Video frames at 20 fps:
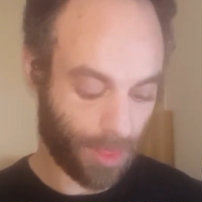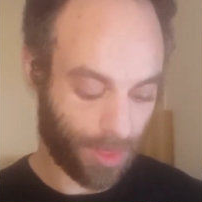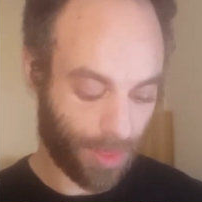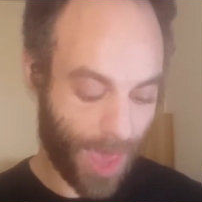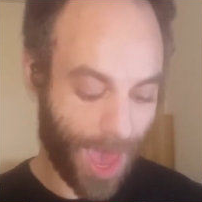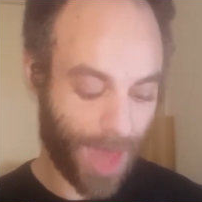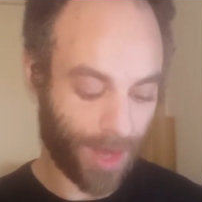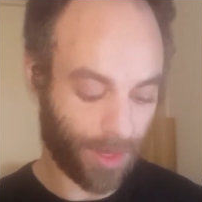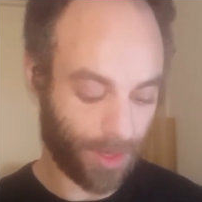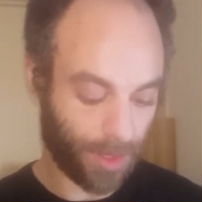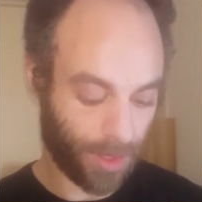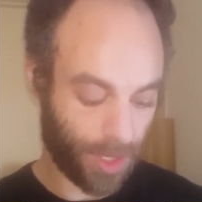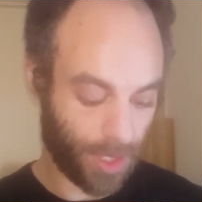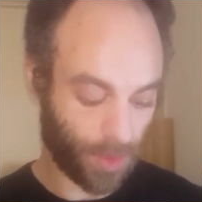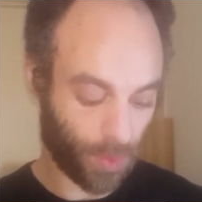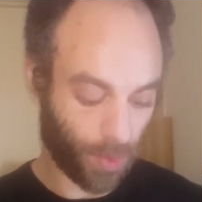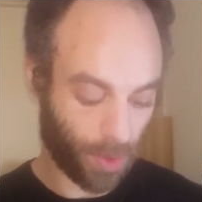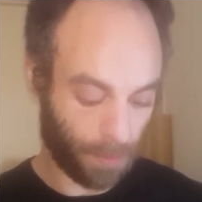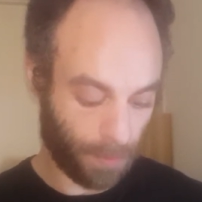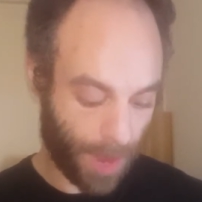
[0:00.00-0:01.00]
that is
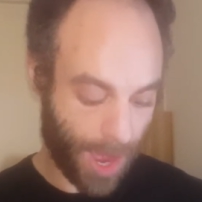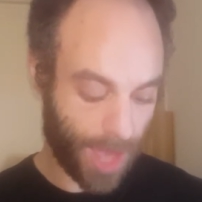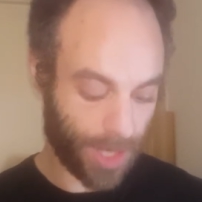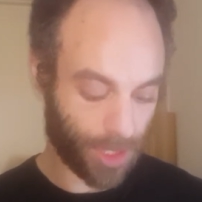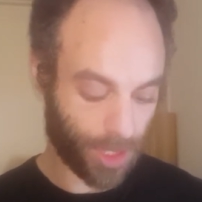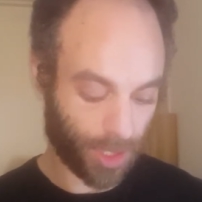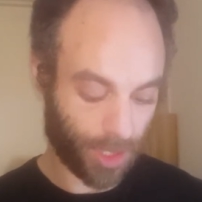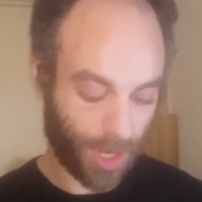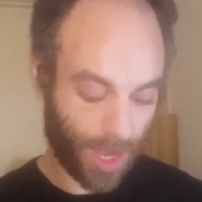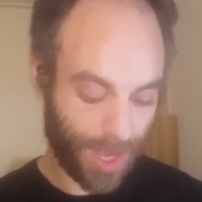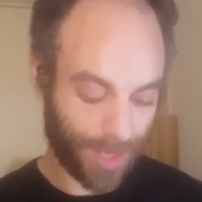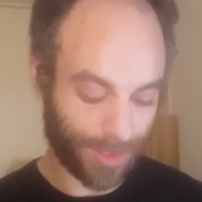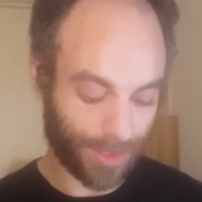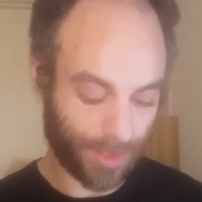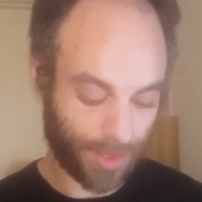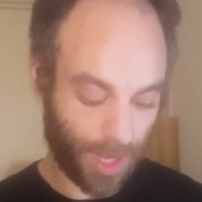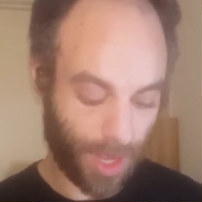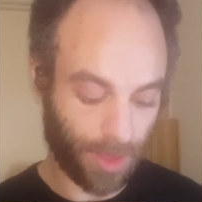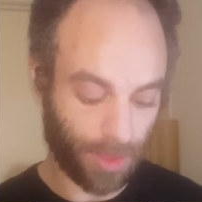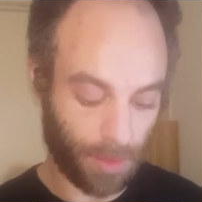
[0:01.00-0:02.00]
what Magic has
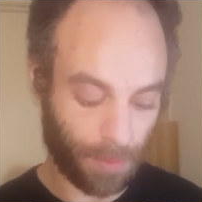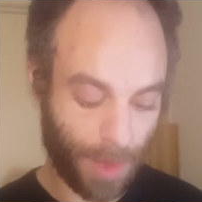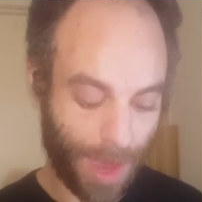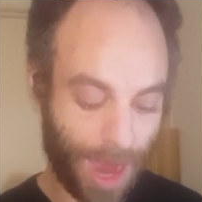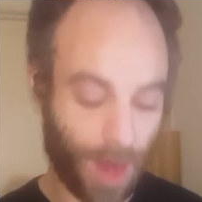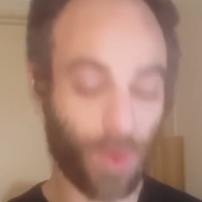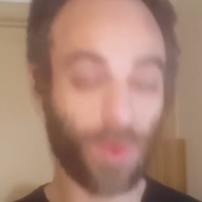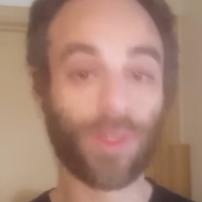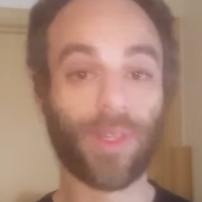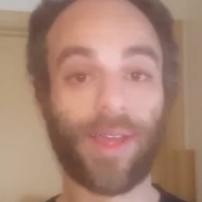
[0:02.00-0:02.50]
set the power